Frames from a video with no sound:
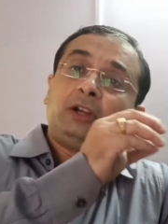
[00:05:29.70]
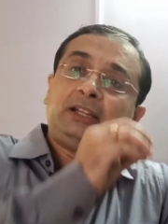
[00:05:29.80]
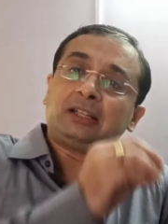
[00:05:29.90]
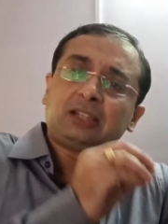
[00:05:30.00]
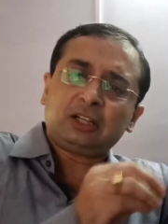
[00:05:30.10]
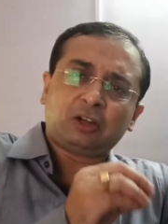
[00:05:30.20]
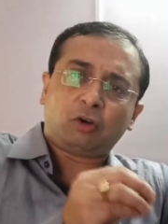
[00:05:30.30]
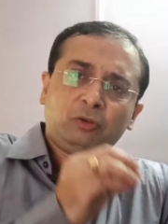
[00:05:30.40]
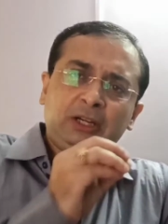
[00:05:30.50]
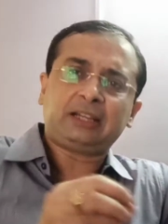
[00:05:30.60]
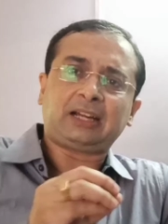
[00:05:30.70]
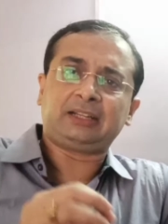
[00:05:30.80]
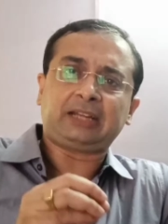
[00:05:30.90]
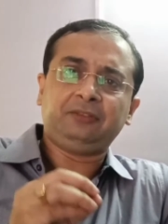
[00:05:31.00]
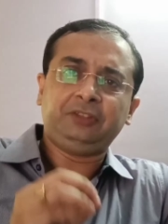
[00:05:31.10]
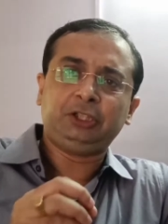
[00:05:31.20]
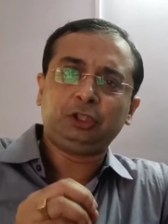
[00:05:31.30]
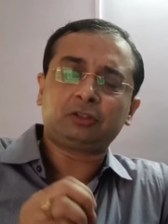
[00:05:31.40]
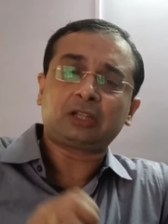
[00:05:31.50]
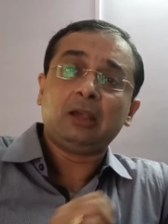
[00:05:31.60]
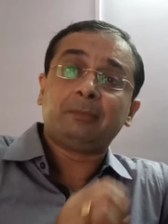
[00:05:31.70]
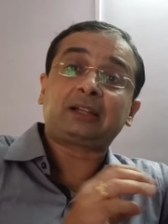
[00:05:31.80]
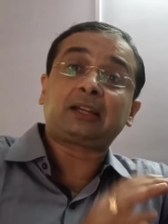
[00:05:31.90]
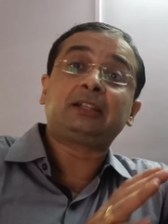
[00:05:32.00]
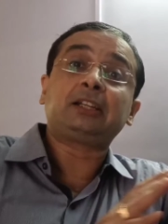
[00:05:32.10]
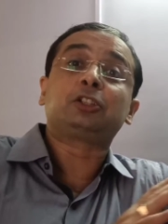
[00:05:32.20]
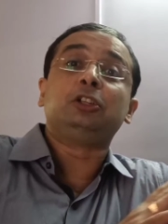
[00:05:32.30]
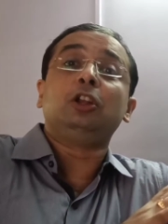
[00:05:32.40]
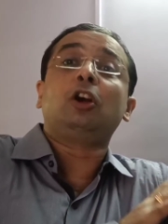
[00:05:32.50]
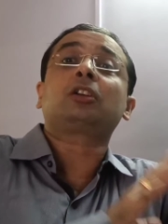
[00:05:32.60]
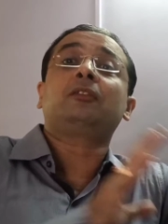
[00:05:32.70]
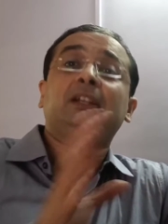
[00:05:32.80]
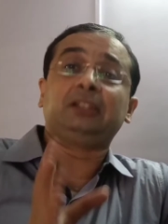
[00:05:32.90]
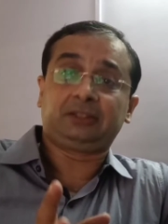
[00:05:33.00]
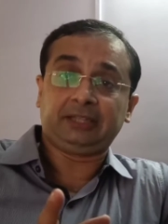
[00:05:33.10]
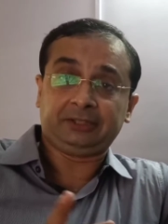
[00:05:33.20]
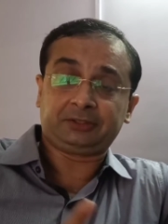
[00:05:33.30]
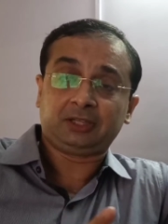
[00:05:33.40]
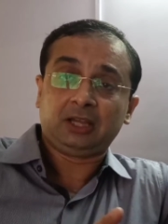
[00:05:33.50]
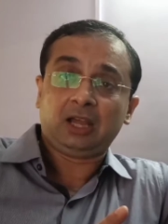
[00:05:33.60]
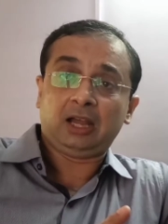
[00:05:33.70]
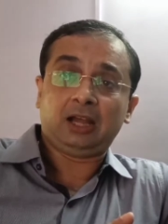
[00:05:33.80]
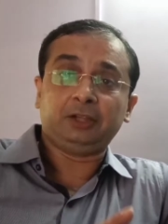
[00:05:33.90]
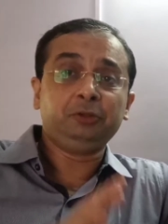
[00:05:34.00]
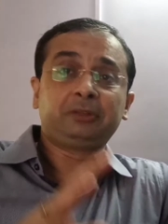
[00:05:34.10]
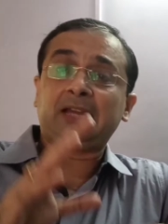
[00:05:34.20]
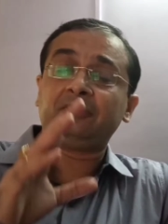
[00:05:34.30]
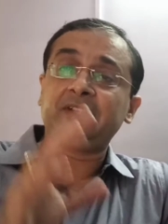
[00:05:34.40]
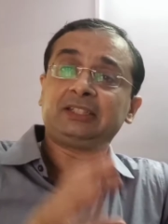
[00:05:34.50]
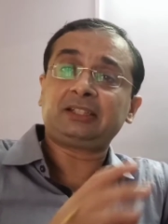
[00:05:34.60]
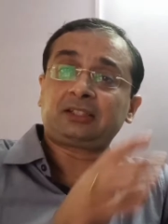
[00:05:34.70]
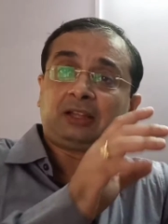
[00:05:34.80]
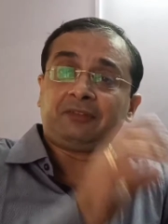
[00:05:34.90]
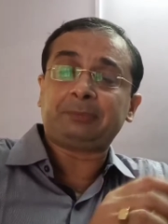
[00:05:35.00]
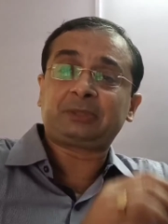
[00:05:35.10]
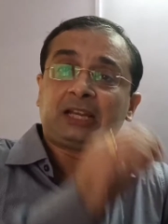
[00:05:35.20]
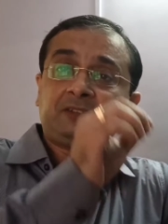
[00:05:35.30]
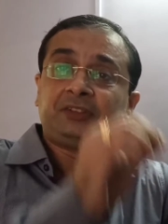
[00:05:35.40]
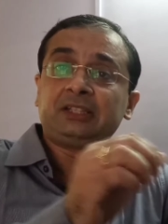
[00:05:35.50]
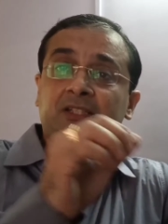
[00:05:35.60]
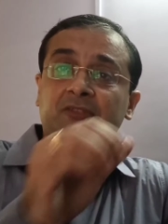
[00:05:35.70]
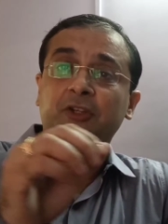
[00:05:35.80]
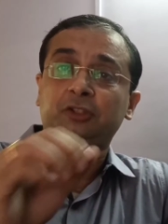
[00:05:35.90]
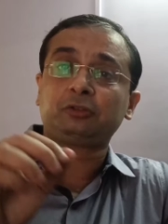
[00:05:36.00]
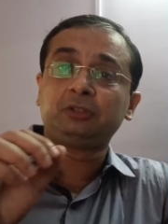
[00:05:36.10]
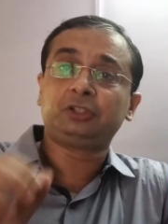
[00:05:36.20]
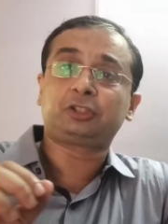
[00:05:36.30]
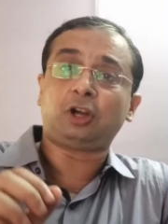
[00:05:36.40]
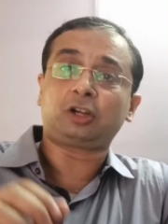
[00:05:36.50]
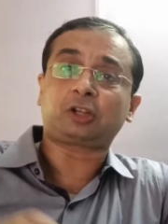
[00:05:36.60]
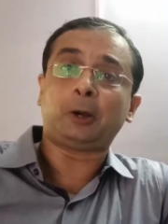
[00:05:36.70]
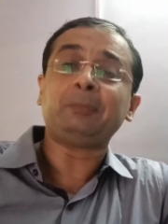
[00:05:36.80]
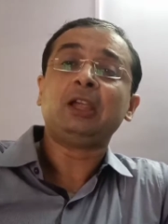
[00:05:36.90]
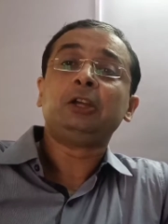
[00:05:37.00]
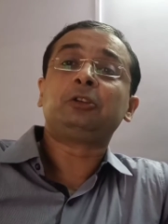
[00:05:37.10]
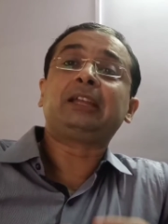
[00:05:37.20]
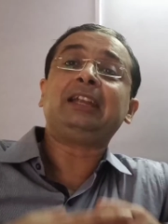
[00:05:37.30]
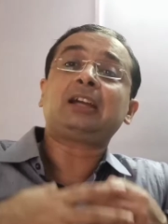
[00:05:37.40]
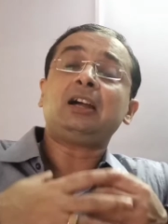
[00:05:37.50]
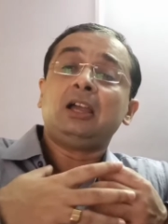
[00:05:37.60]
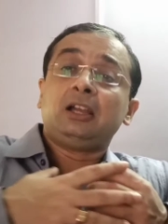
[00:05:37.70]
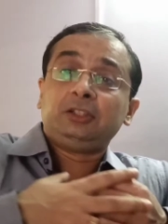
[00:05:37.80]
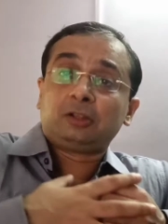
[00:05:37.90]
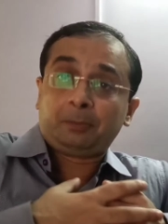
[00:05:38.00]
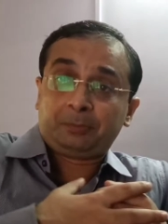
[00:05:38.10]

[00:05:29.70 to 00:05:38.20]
it doesn't only contain videos, but contains lot of other things. Uh, you can visit the website physicsforstudents.com to get a you know